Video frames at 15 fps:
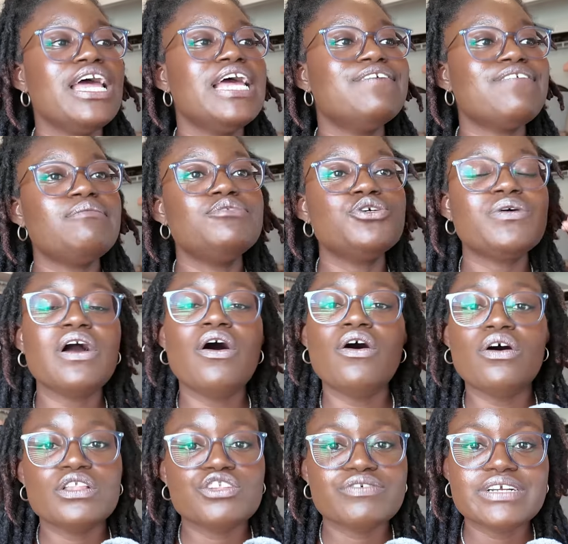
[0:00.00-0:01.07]
If I'm doing
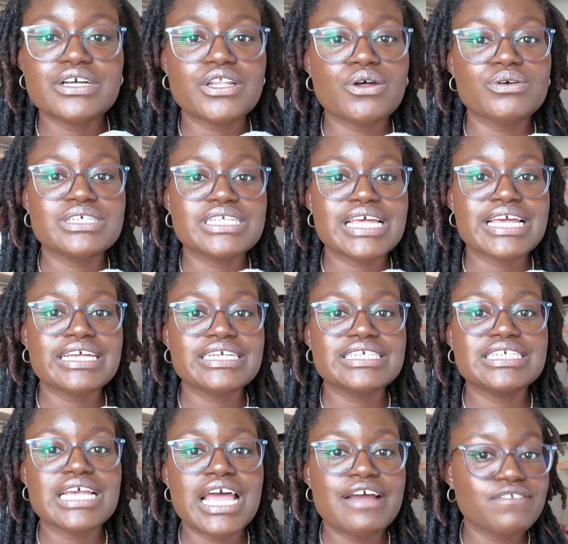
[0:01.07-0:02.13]
all three of those
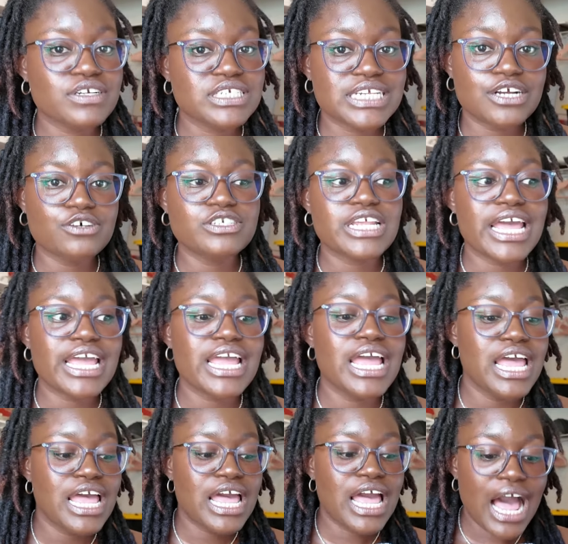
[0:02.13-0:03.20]
things every single day,
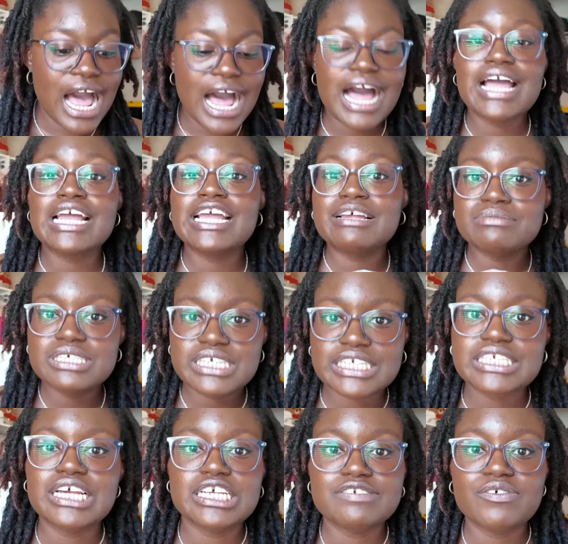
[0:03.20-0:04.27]
I am
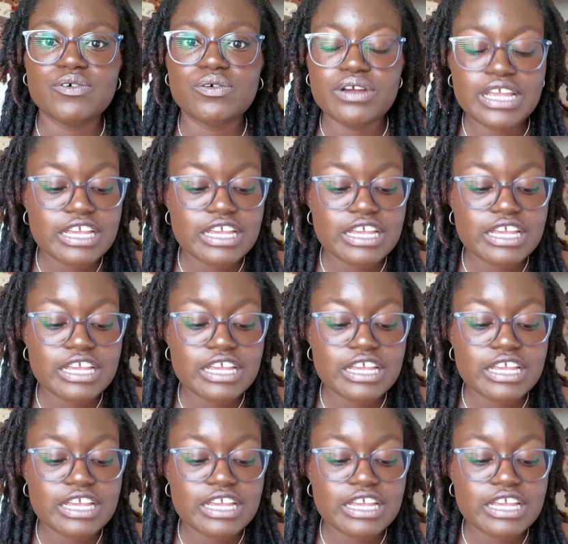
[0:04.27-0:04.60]
successful.